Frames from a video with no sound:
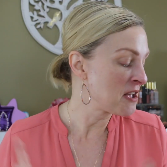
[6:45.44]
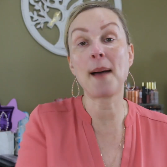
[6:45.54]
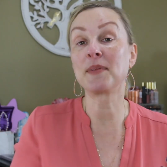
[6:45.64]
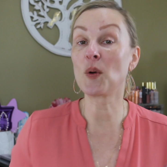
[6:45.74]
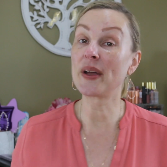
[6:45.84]

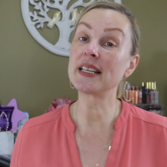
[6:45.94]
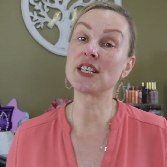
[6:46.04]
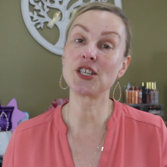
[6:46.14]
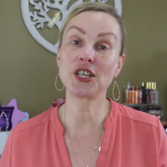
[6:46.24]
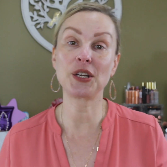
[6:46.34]
I'm going
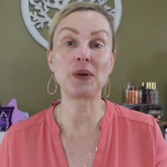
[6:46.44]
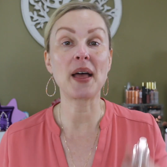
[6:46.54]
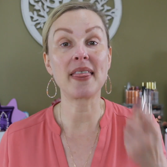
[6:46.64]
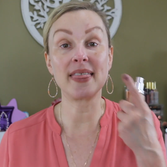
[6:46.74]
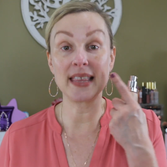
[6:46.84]
to do
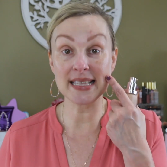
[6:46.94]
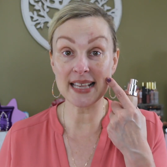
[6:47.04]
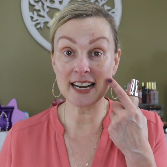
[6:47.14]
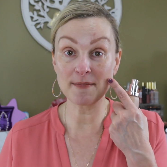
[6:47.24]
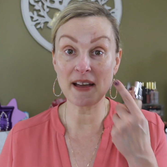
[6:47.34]
this
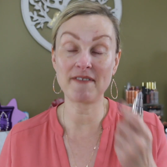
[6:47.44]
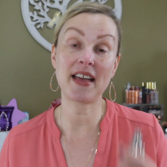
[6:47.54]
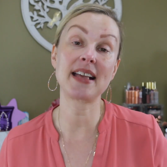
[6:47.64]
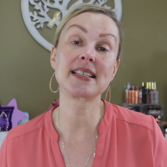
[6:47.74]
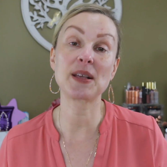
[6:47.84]
side of my
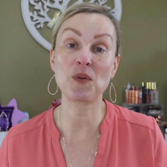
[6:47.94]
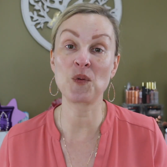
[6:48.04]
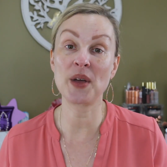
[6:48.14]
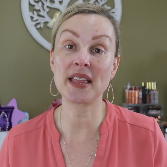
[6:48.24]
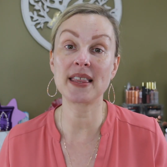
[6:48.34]
face
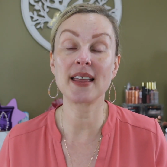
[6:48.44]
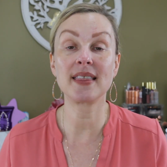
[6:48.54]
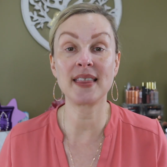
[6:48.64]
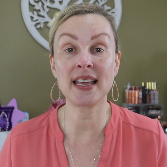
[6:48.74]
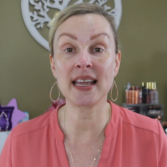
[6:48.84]
with
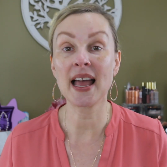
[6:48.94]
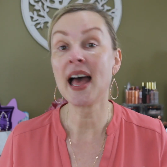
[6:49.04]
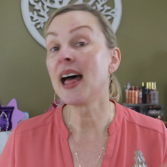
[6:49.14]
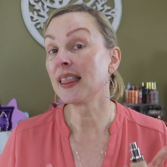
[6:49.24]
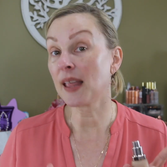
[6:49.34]
the
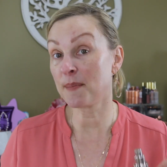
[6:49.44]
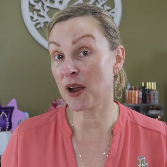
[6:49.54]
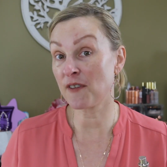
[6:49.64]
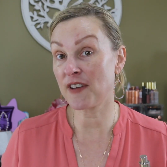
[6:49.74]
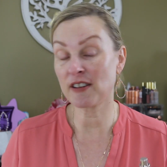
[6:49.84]

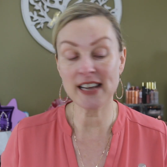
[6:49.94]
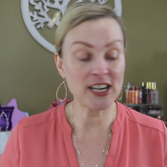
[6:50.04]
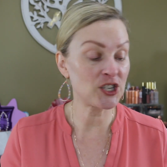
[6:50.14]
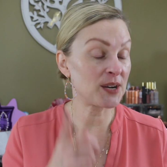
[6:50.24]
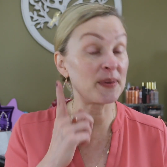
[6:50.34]
LaMer
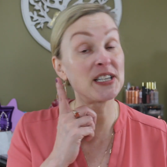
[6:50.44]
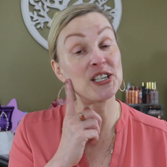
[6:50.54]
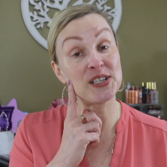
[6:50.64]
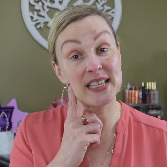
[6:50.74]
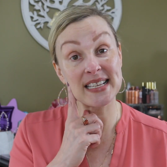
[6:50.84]
foundation. I'm going
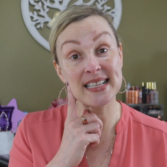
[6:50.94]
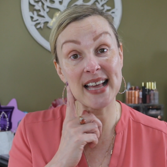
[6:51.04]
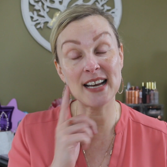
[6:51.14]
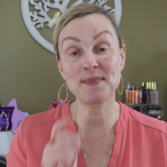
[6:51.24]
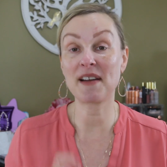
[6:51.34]
to do this
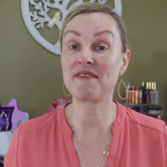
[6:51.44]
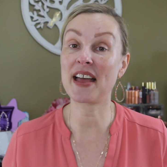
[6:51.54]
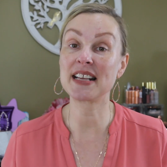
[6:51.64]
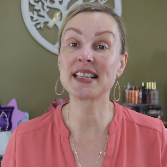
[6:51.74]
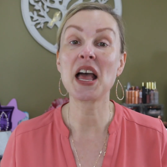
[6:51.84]
side of my
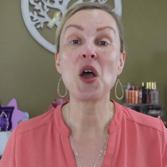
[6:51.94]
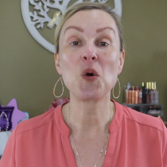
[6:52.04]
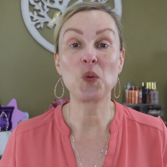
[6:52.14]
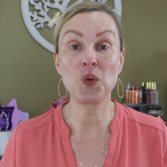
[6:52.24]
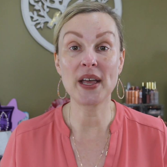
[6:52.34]
face
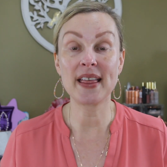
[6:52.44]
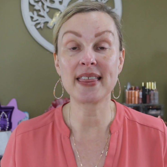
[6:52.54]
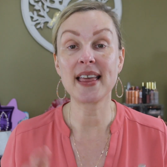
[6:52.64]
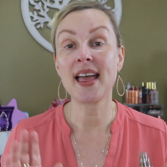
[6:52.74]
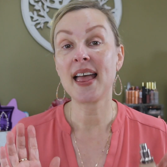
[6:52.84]
with
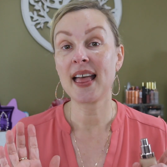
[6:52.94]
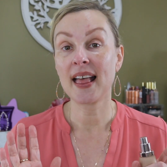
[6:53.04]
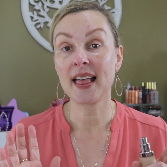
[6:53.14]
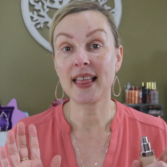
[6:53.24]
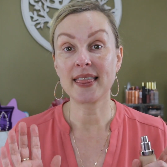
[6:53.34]

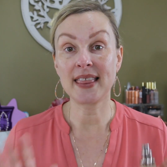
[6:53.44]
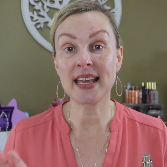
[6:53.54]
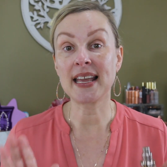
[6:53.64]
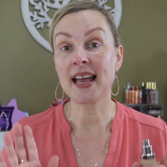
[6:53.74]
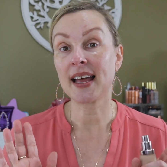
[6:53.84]

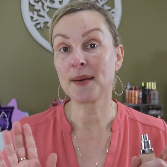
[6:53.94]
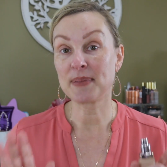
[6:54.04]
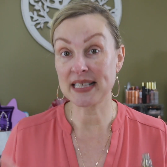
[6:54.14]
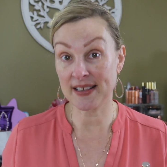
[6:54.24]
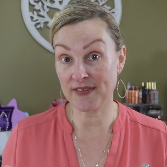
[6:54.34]
the
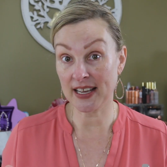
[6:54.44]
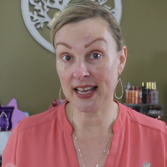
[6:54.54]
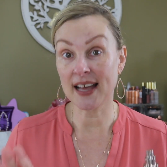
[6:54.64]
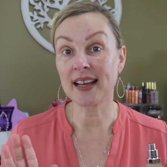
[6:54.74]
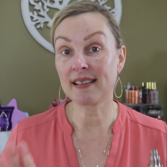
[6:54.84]

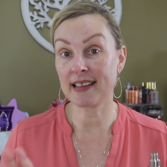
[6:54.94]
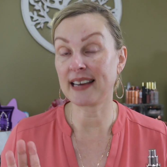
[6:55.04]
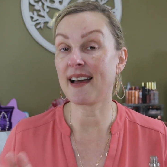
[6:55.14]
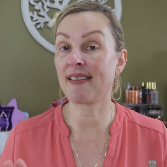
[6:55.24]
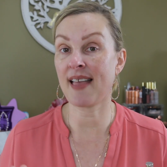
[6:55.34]
Pacifica
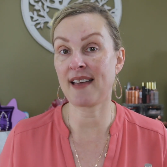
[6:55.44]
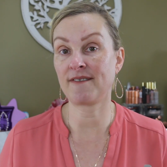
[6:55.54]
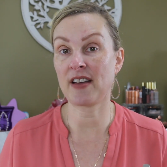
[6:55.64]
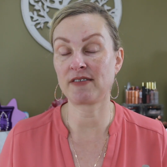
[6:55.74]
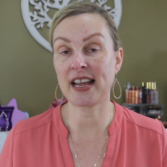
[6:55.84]
Clean a Light
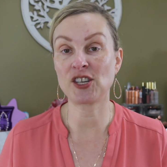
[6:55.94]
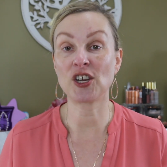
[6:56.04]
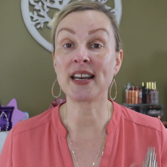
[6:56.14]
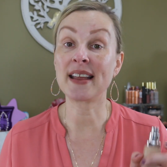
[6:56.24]
foundation.